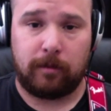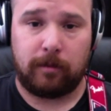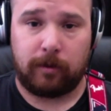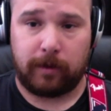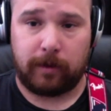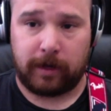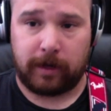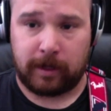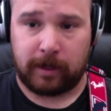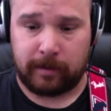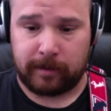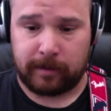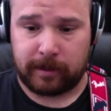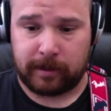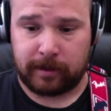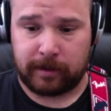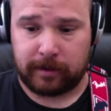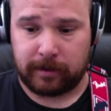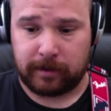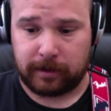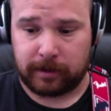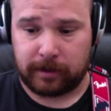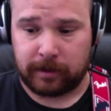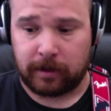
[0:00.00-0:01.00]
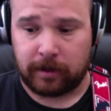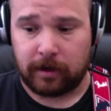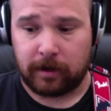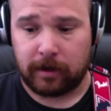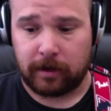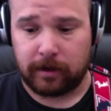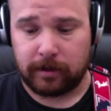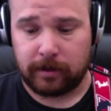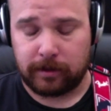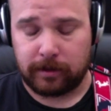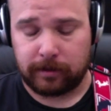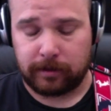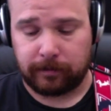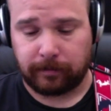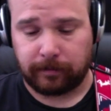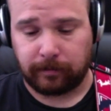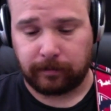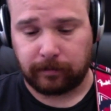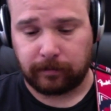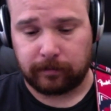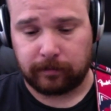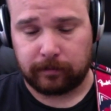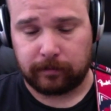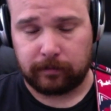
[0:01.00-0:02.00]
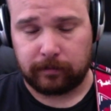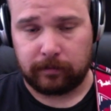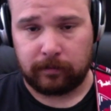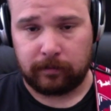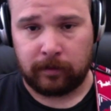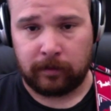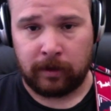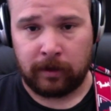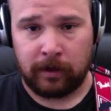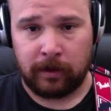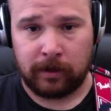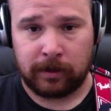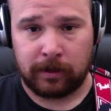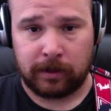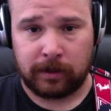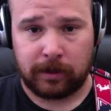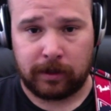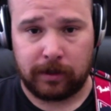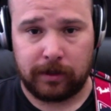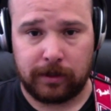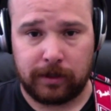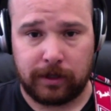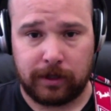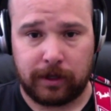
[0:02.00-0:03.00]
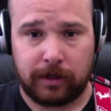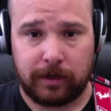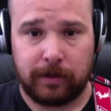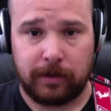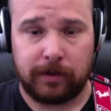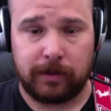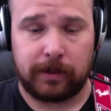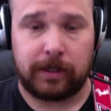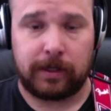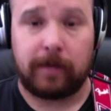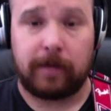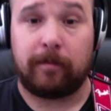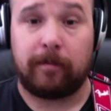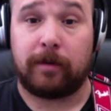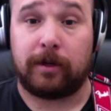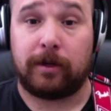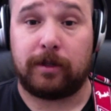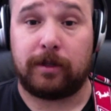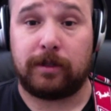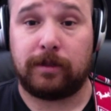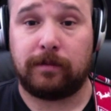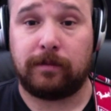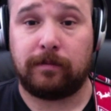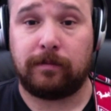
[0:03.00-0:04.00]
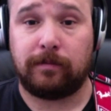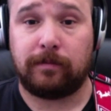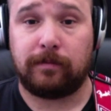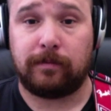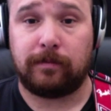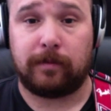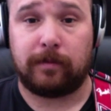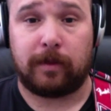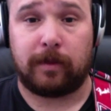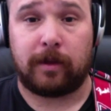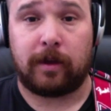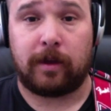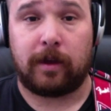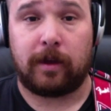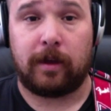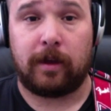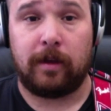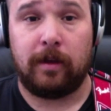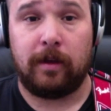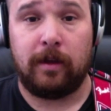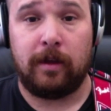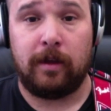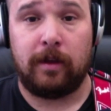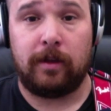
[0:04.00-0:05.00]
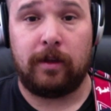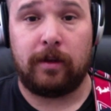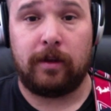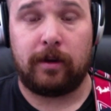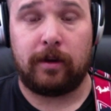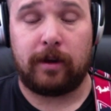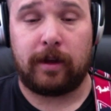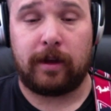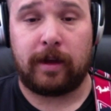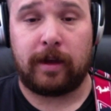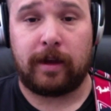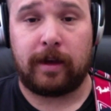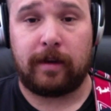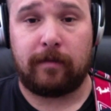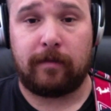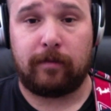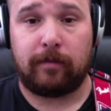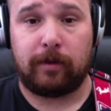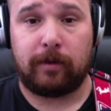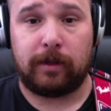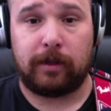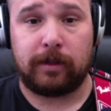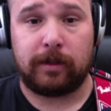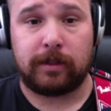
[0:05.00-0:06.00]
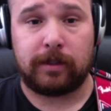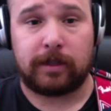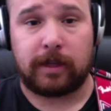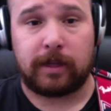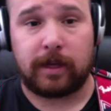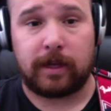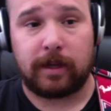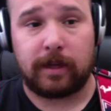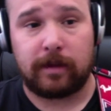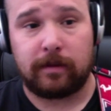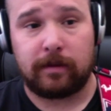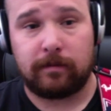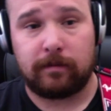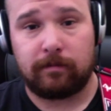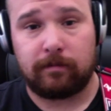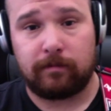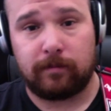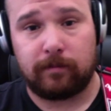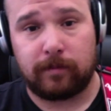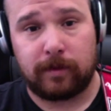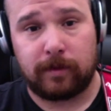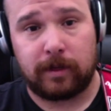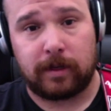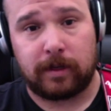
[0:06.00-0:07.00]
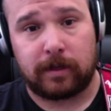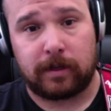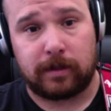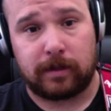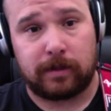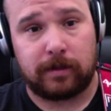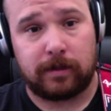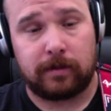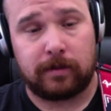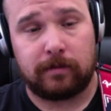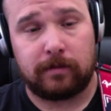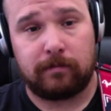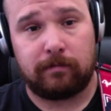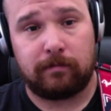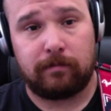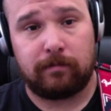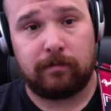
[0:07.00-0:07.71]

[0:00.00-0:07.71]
But when it comes down to guitars, you're going to use numbers. Okay, you're going to have what looks like this.